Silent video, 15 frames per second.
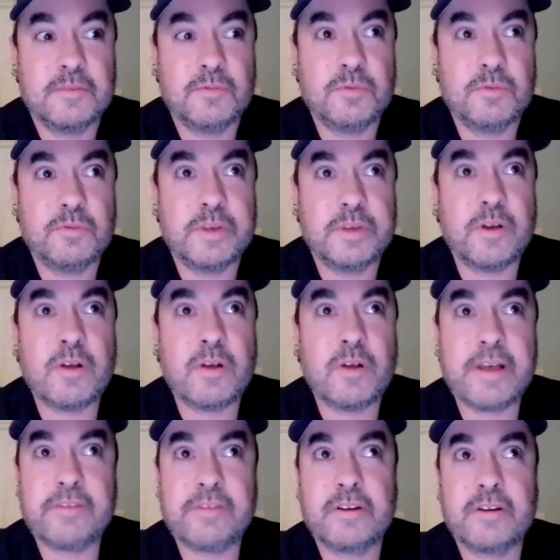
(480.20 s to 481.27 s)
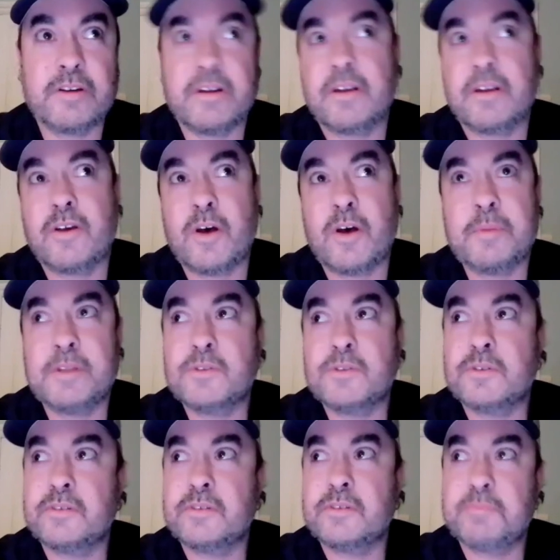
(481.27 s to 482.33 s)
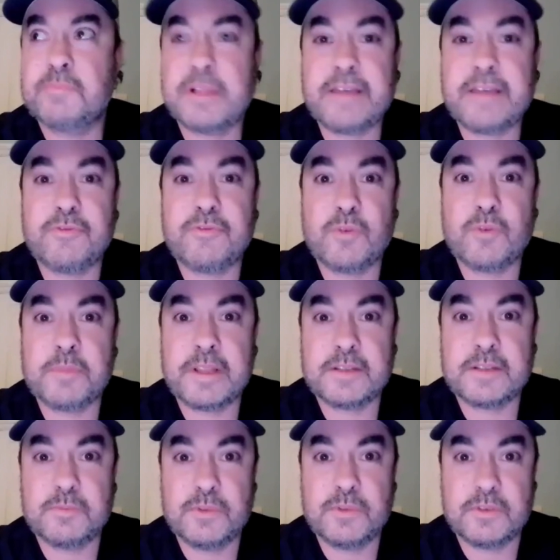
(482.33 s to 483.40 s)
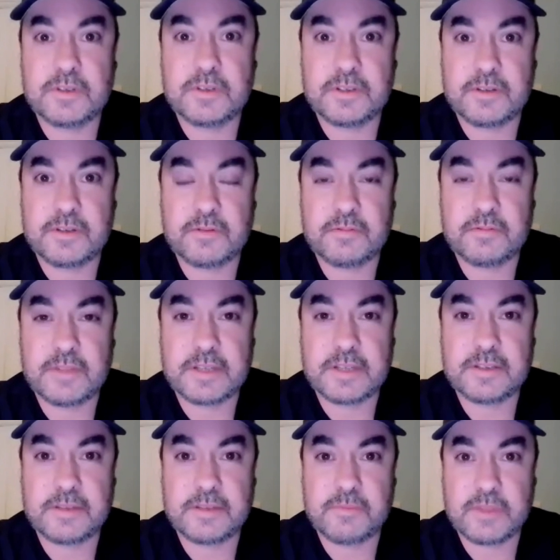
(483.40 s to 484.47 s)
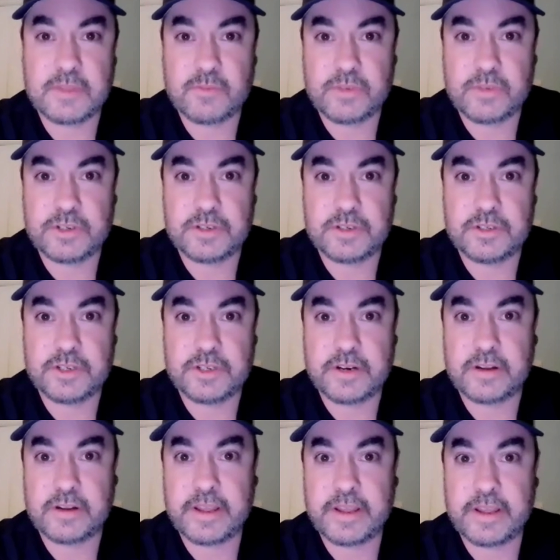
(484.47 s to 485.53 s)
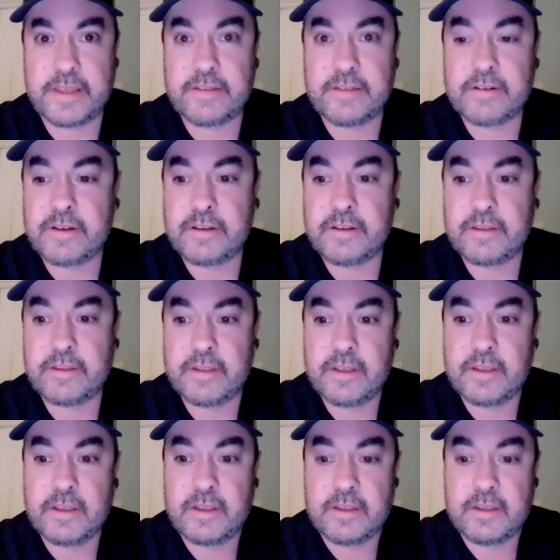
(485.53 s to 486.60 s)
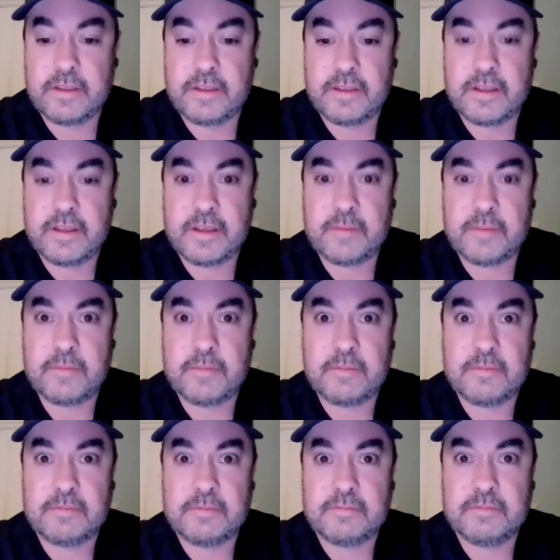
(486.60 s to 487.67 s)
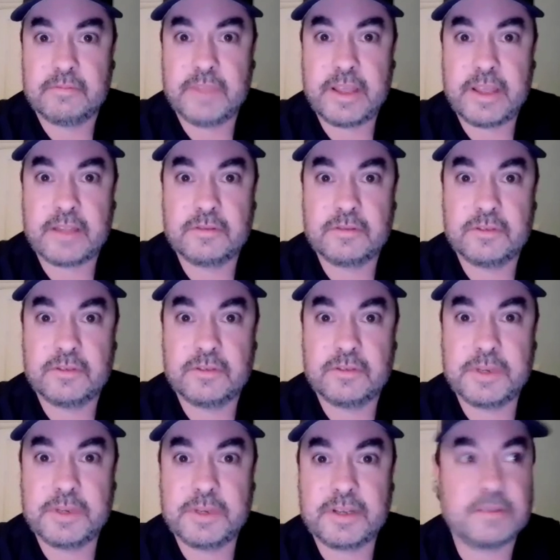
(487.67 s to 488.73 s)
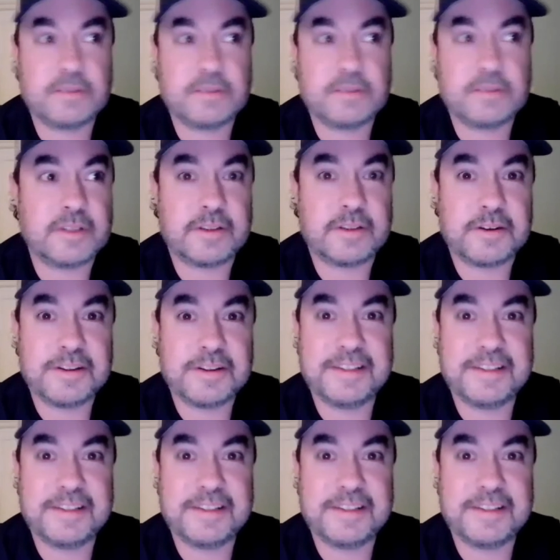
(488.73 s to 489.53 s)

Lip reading: we all have a common sort of platform, and that's music. So that's something that we should share together. And, yeah, just be nice to each other.